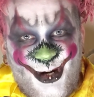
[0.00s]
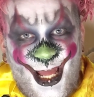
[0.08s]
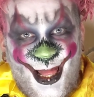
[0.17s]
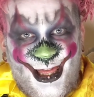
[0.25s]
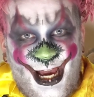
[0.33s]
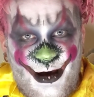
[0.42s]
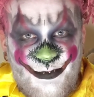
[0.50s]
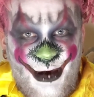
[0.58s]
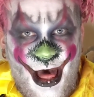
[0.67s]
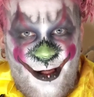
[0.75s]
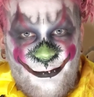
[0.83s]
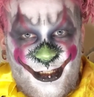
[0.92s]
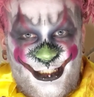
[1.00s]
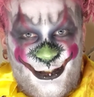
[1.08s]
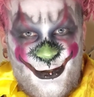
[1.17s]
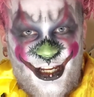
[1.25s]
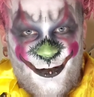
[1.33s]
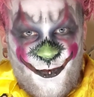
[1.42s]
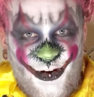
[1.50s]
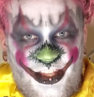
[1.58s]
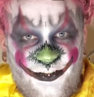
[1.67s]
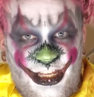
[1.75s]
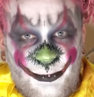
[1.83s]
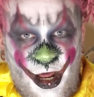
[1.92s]
ring that bell button so you get notified
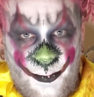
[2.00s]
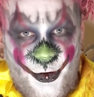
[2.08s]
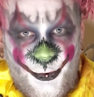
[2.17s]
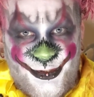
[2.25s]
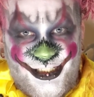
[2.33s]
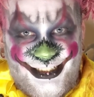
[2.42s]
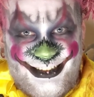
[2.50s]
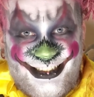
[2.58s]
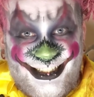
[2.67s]
every time I upload,